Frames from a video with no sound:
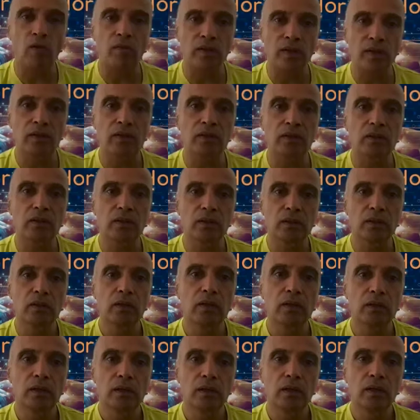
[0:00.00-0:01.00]
of risk,
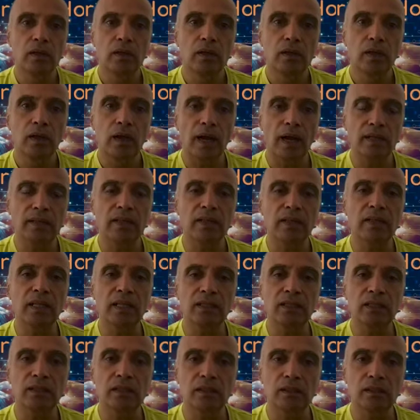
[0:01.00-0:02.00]
I think
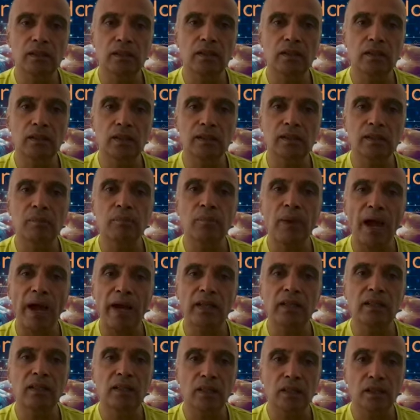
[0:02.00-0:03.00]
that's a
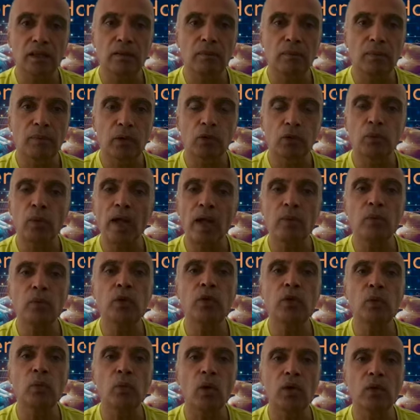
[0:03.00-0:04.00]
bad thing because why
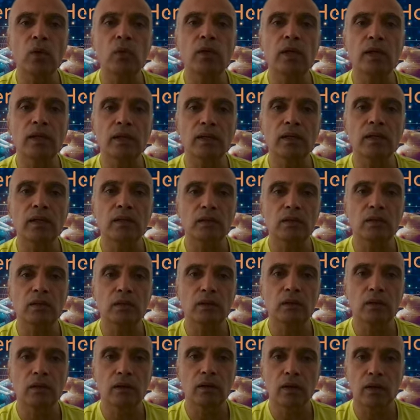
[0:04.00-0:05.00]
would you want to take risk?
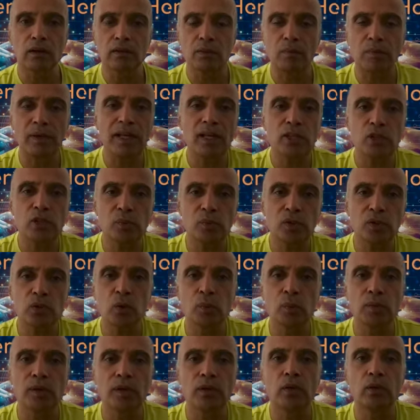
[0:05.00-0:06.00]
Somebody has to be
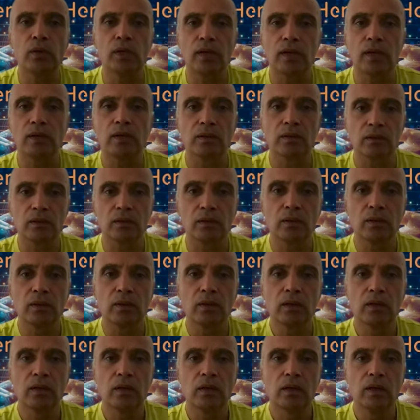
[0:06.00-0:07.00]
stupid to take risk.
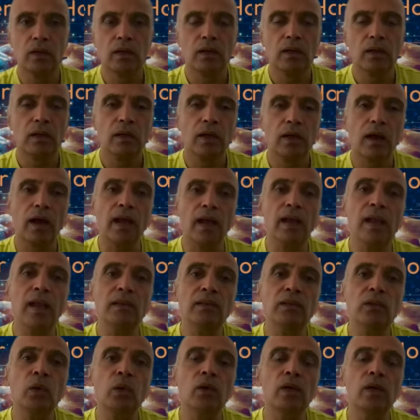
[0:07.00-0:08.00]

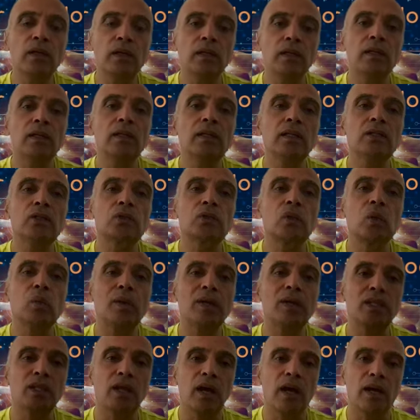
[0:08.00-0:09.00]
Unless your return is so
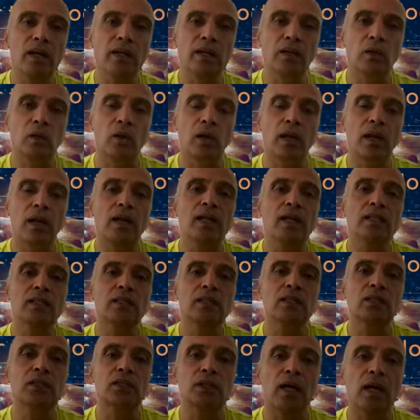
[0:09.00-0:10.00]
much higher or unless
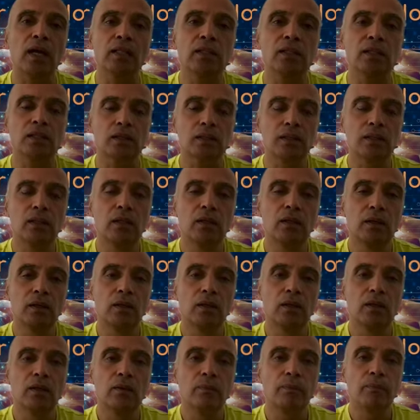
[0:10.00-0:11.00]
the chance,
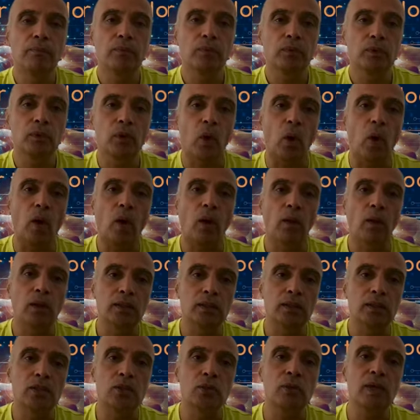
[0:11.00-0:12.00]

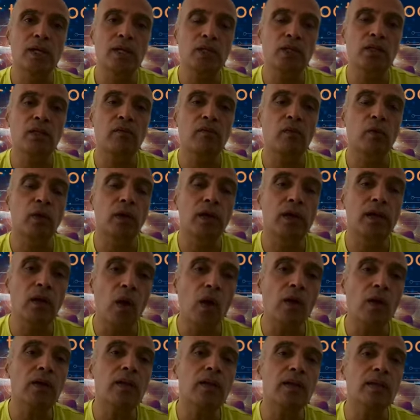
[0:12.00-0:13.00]
the situation, if you did
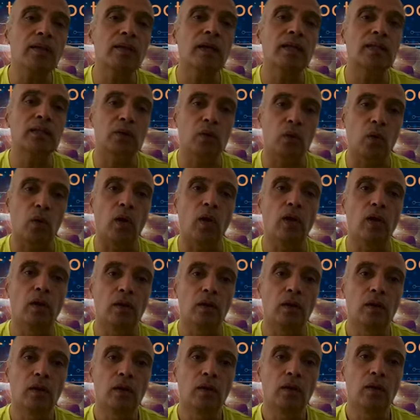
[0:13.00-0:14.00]
not take that
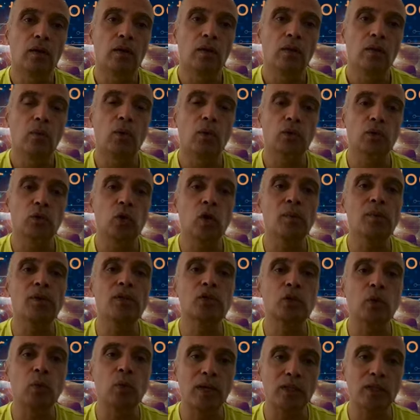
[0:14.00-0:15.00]
call, was going to be
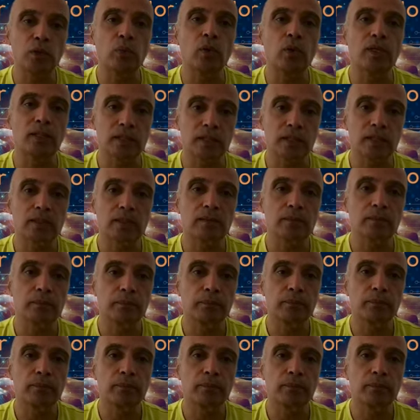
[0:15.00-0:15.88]
so much worse.